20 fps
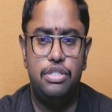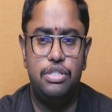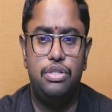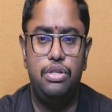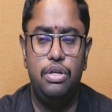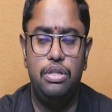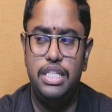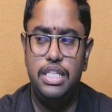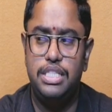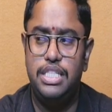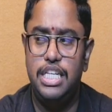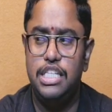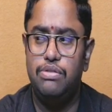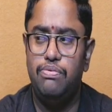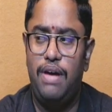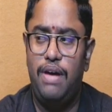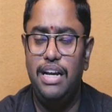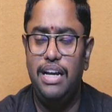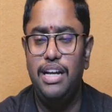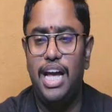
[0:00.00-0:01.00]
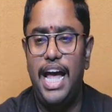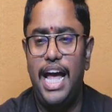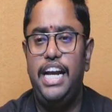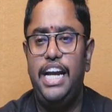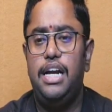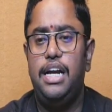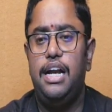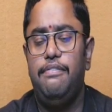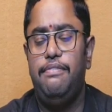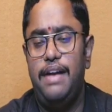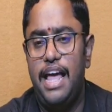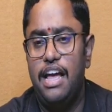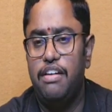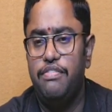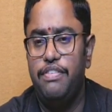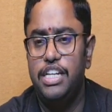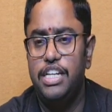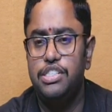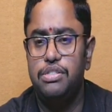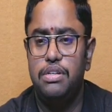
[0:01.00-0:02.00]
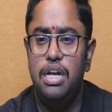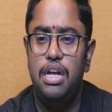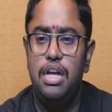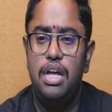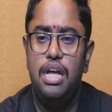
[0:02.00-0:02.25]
So this is one kind of language,